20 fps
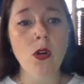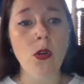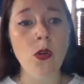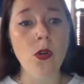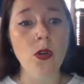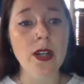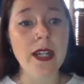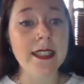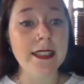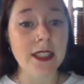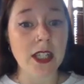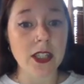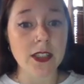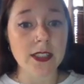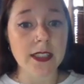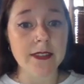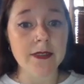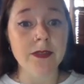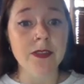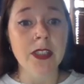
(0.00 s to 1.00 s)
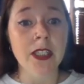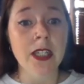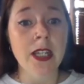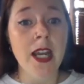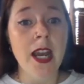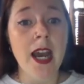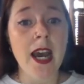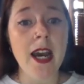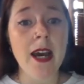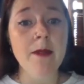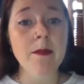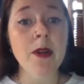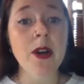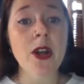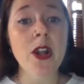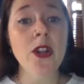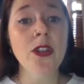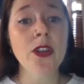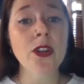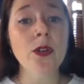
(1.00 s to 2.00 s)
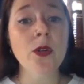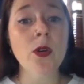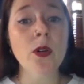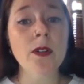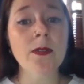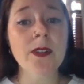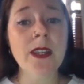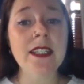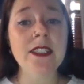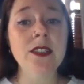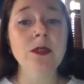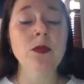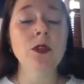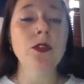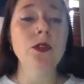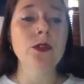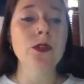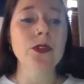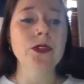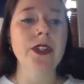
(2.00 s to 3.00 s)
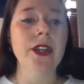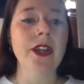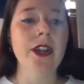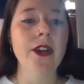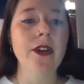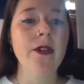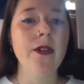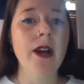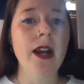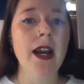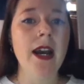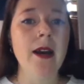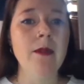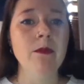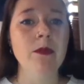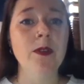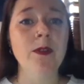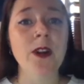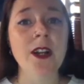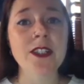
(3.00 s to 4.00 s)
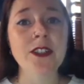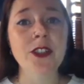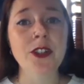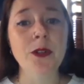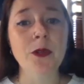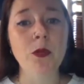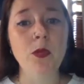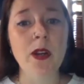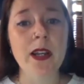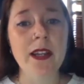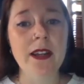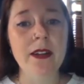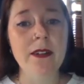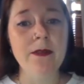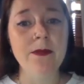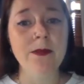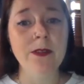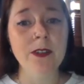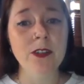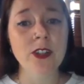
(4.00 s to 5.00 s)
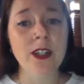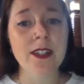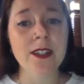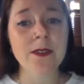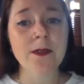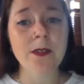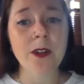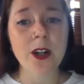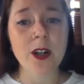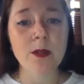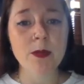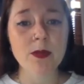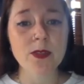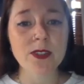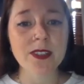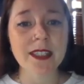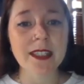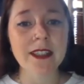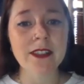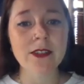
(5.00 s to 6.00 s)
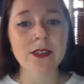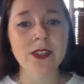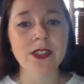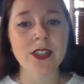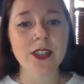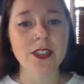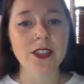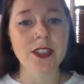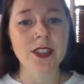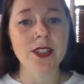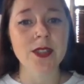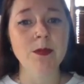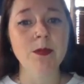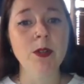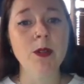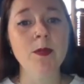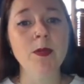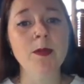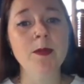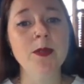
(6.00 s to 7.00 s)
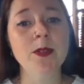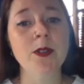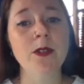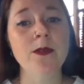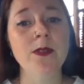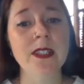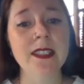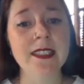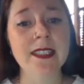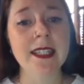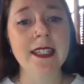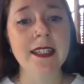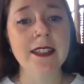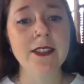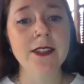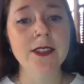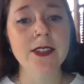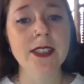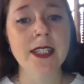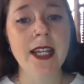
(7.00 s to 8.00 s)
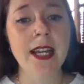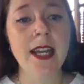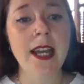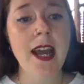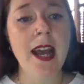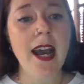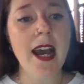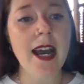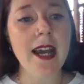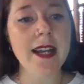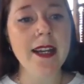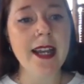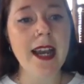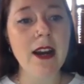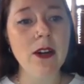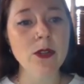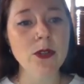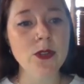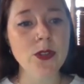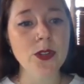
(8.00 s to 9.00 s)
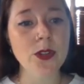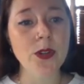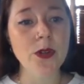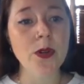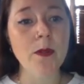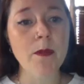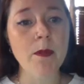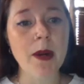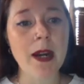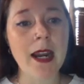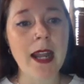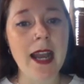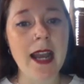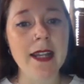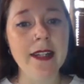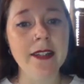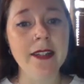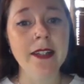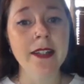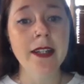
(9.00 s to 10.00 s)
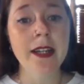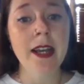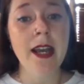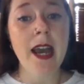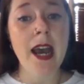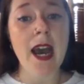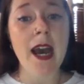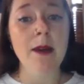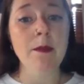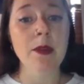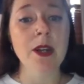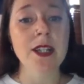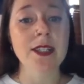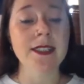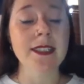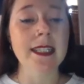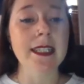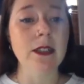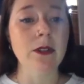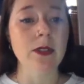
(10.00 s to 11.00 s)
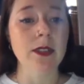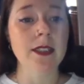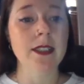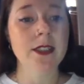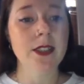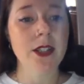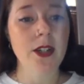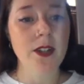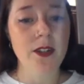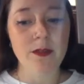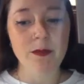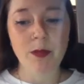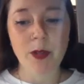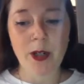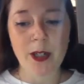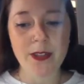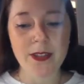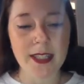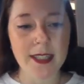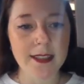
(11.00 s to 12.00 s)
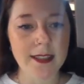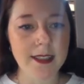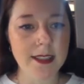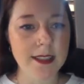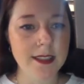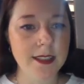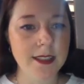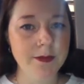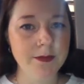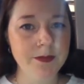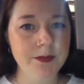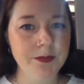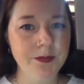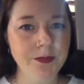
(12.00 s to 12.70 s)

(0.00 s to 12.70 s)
or laser cutting. The qualification will also provide you with transferable skills such as problem-solving skills and how to plan a sequence of processes.